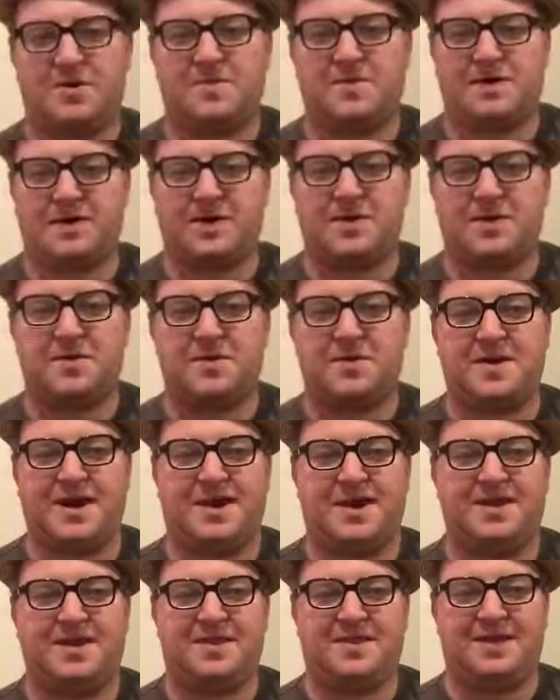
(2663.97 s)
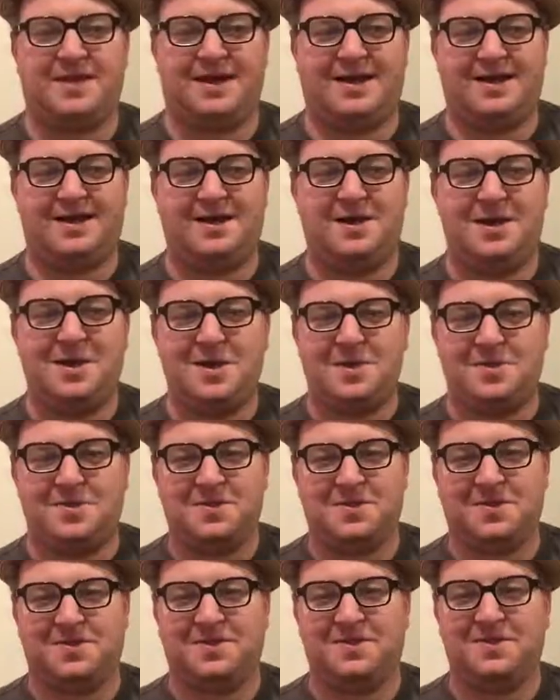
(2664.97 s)
reiterate that
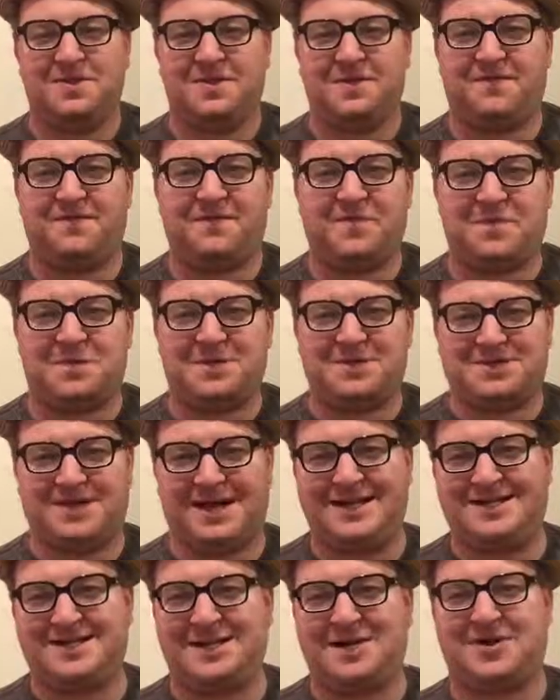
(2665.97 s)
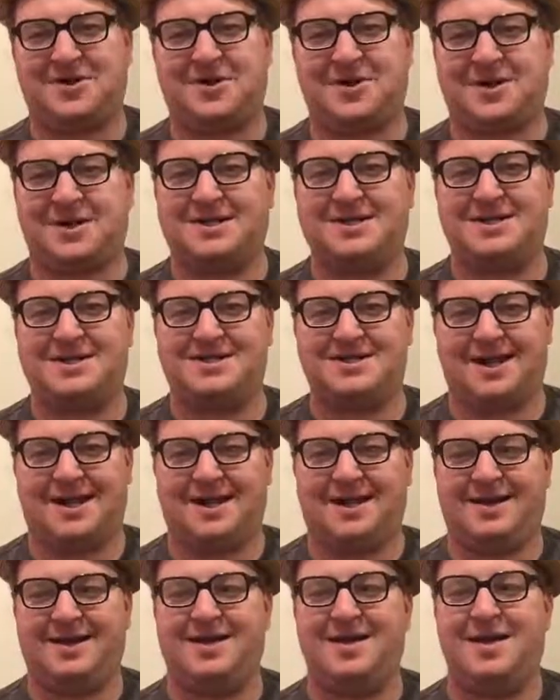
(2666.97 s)
the 4 sites that Curtis is saying,
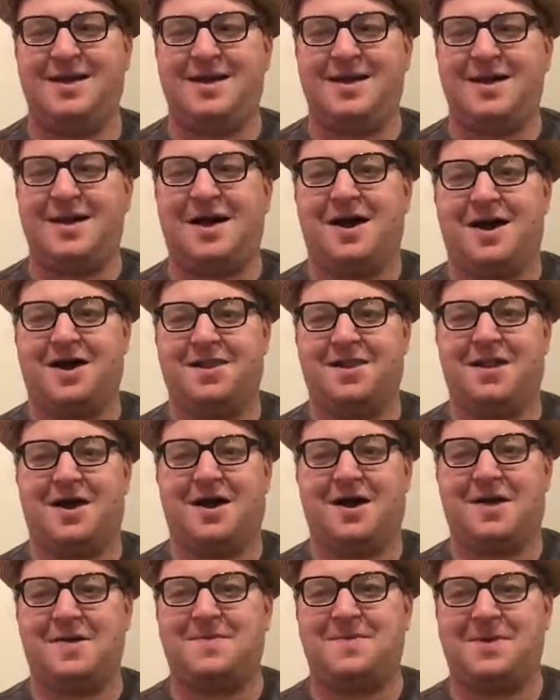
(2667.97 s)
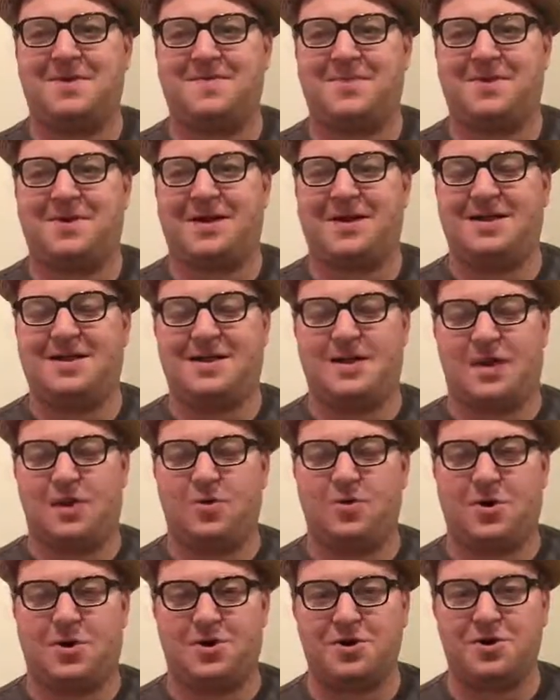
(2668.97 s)
a lot of people who
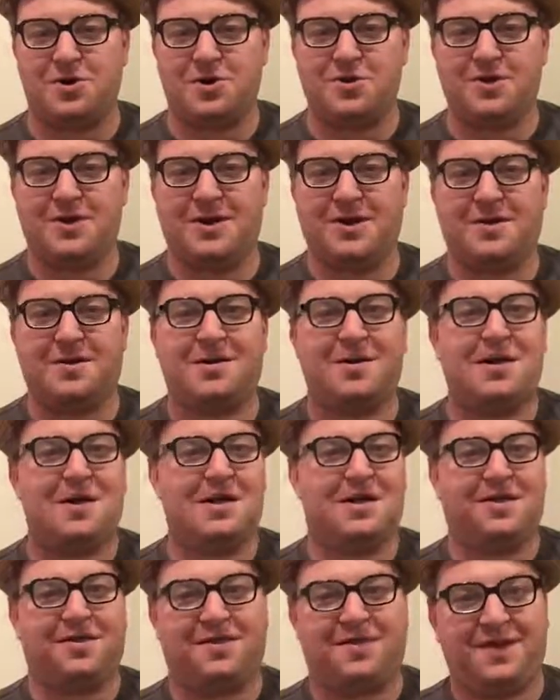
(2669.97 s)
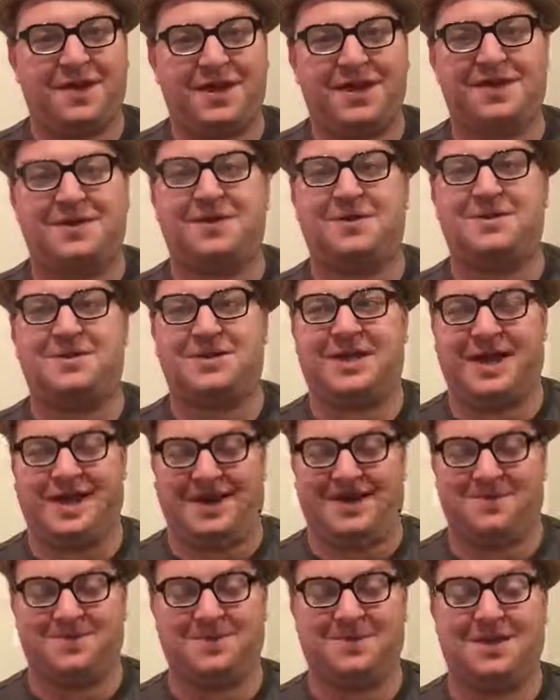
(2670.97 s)
are new here think they're
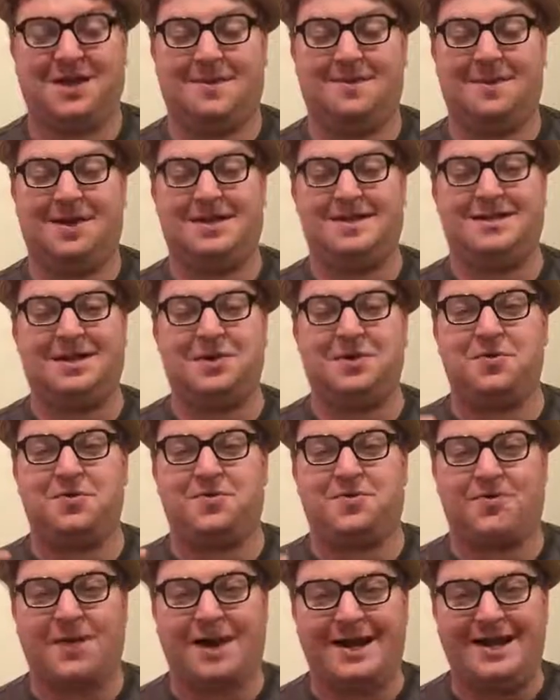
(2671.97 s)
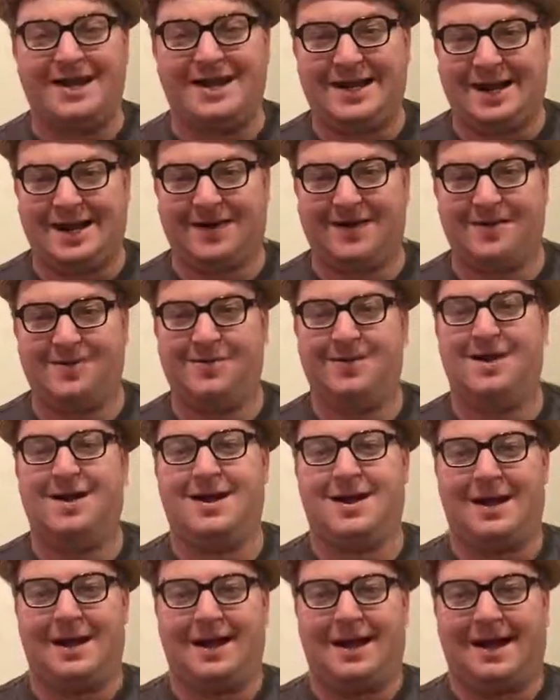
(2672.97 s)
scams. I'm going to tell you right now,
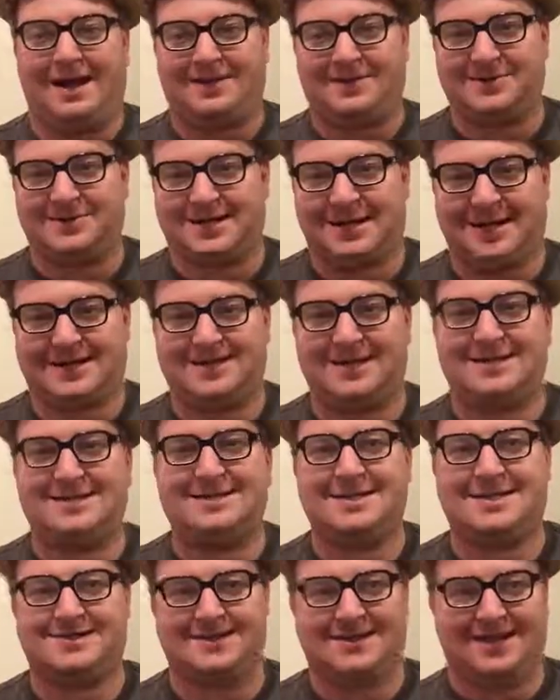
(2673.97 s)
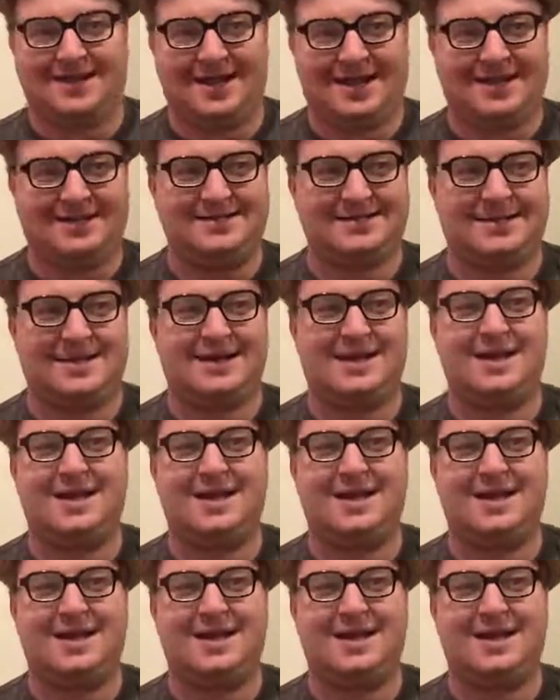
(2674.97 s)
Actors Access, LA Casting,